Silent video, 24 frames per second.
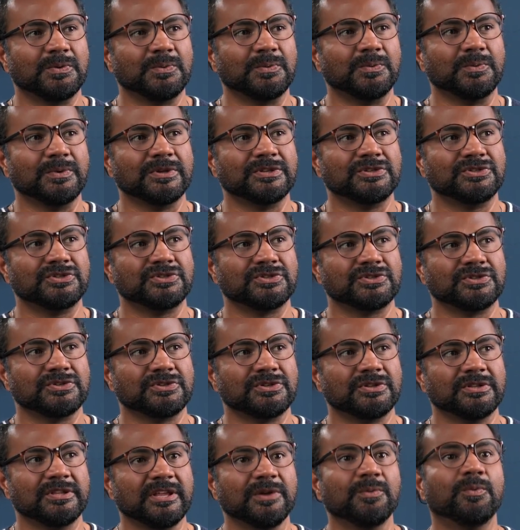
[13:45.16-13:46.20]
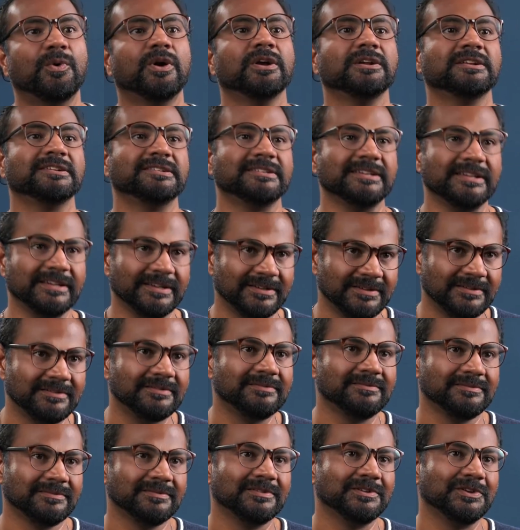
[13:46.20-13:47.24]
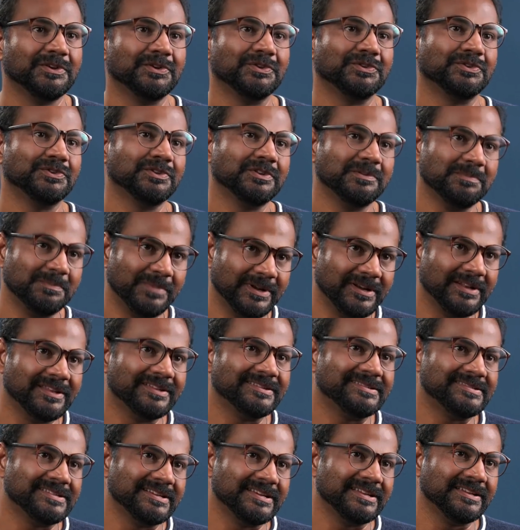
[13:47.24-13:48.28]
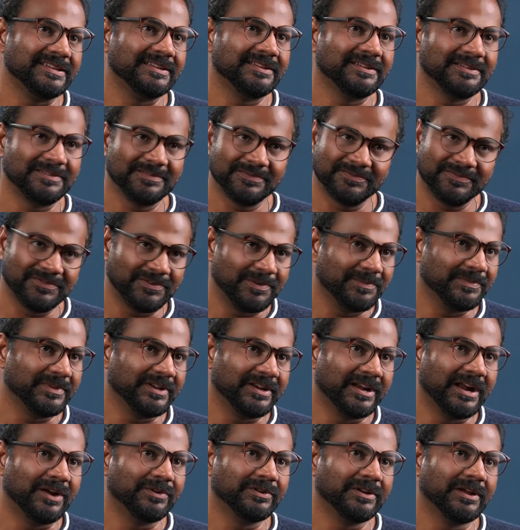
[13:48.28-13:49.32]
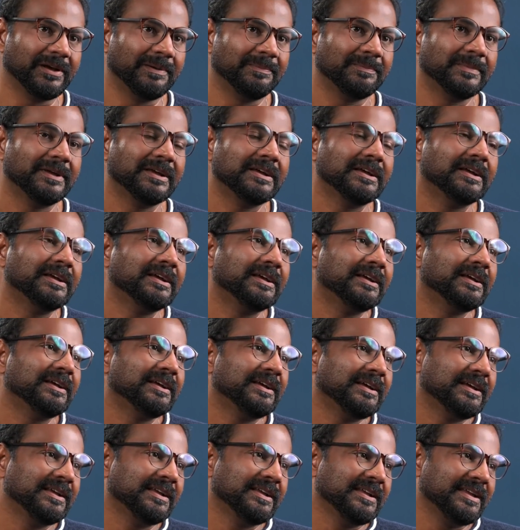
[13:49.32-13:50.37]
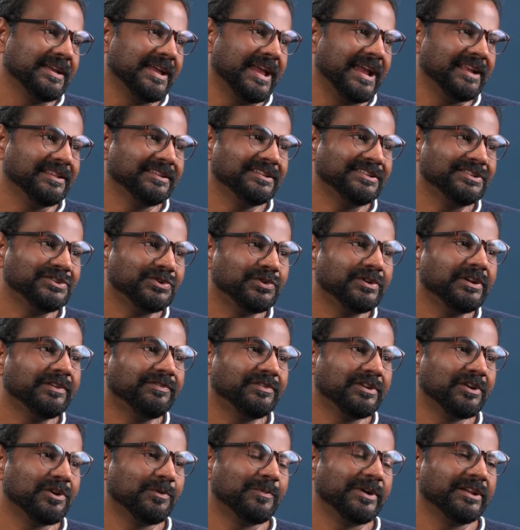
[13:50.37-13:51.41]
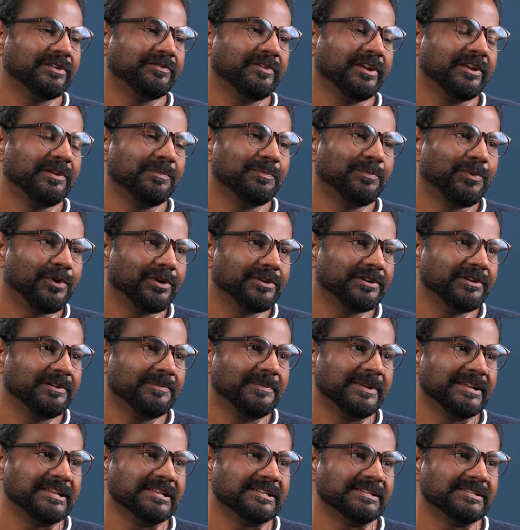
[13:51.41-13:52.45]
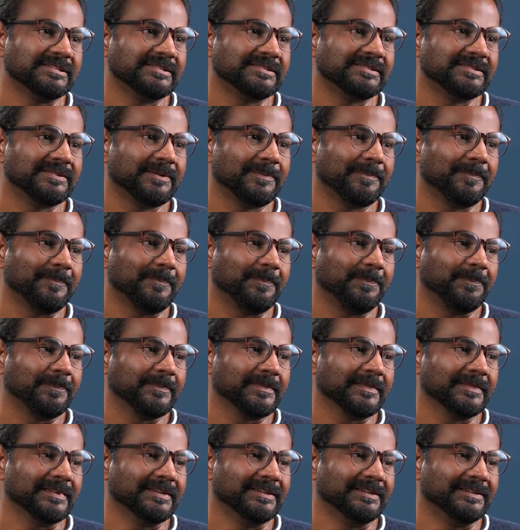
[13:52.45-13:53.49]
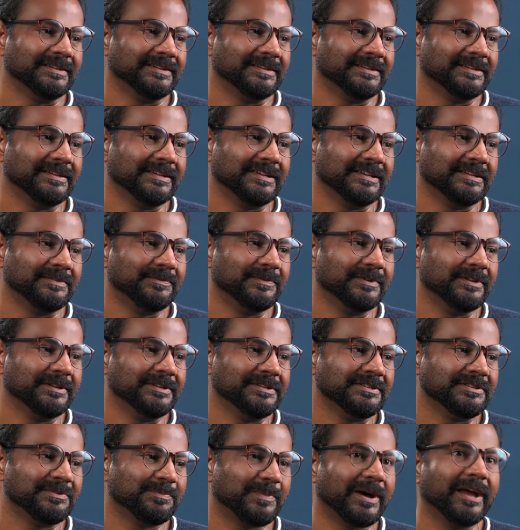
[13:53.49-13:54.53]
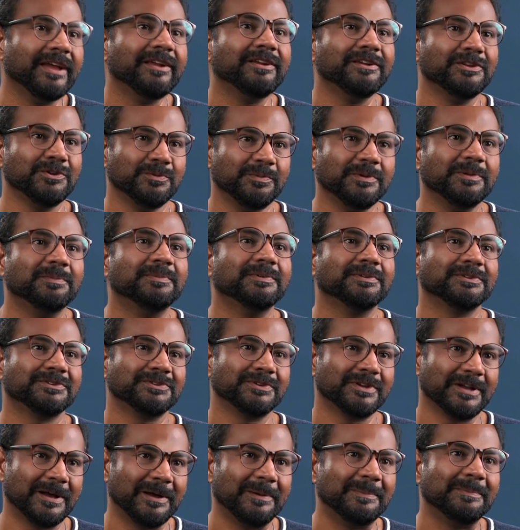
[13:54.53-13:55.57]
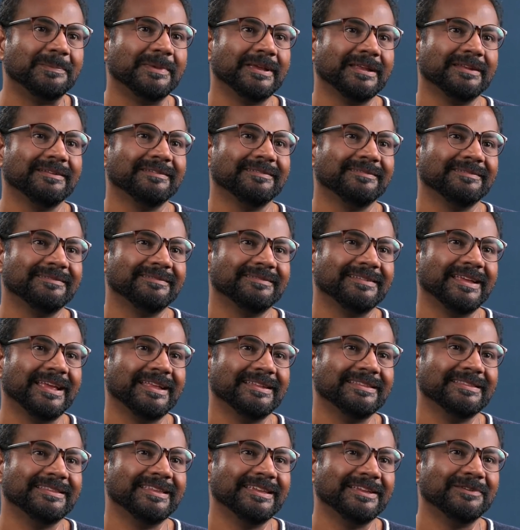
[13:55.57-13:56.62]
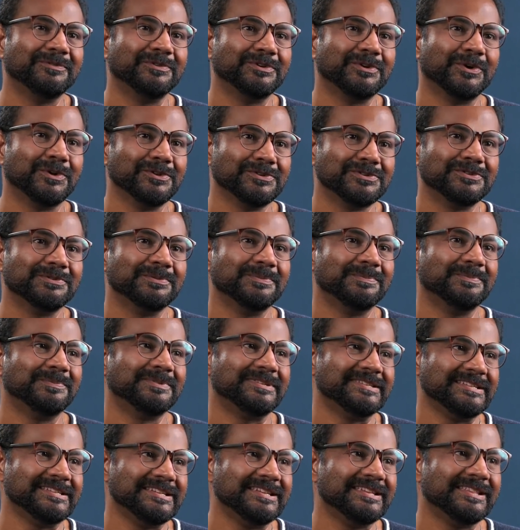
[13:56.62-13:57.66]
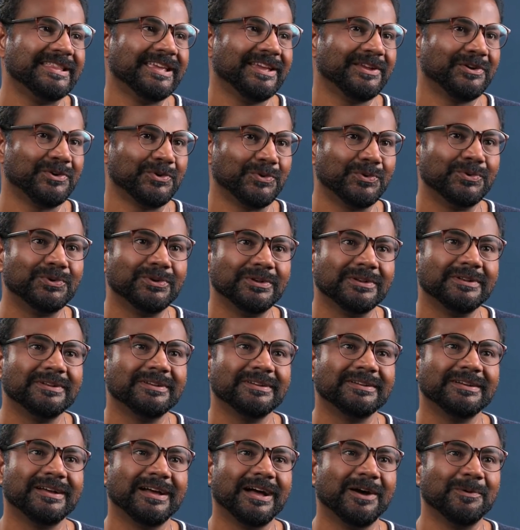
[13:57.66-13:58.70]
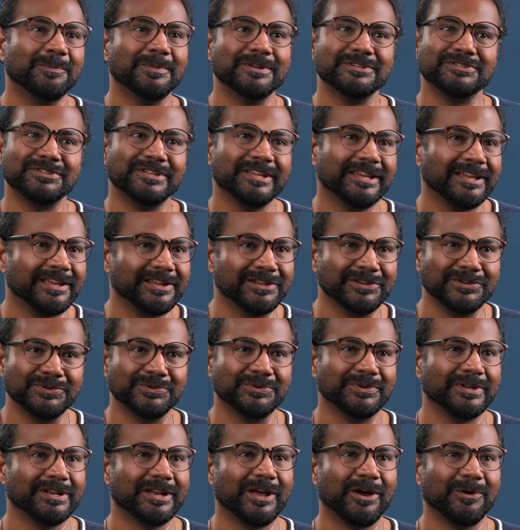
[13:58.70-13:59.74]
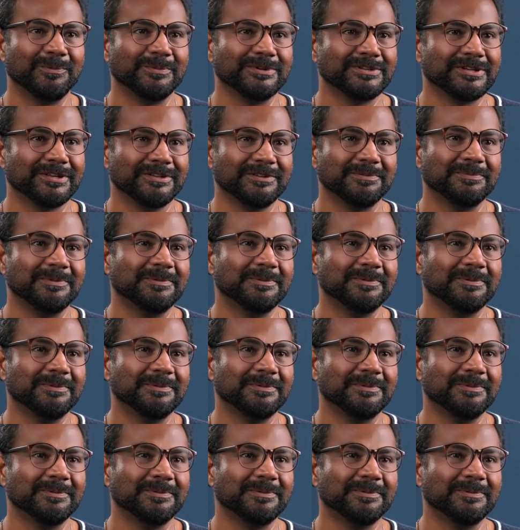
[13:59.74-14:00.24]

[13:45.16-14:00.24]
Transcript: which they want to see it. You know, so they build the city from the ground up. And the story of Tacoma is very important because it will inspire new people to come, and they would also see their role, how much they can do and how much other